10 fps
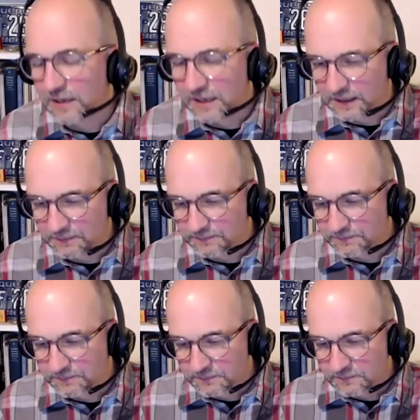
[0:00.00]
um,
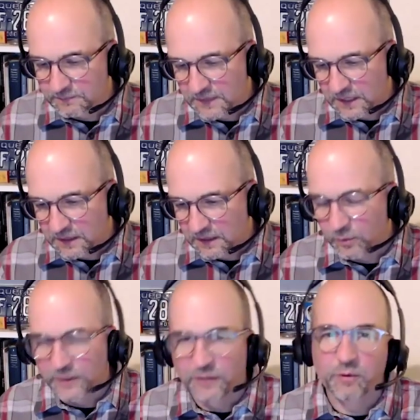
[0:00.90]
in
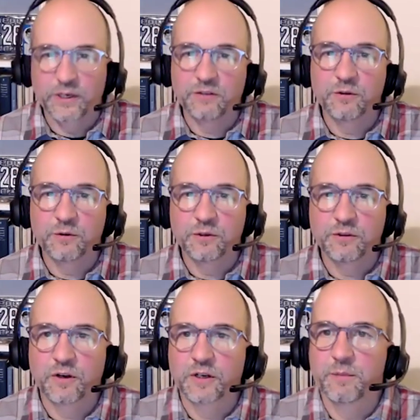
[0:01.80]
2022 to
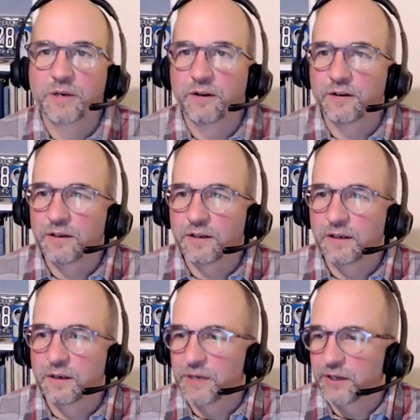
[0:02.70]
talk about
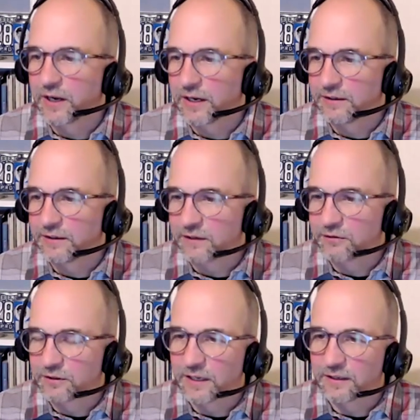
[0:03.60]
about High
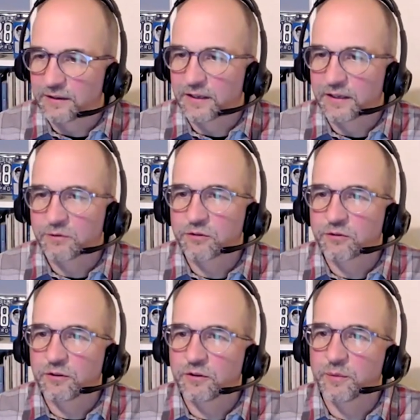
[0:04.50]
Desert, and and I was
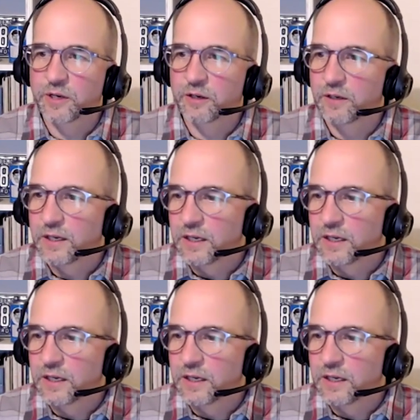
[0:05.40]
just curious about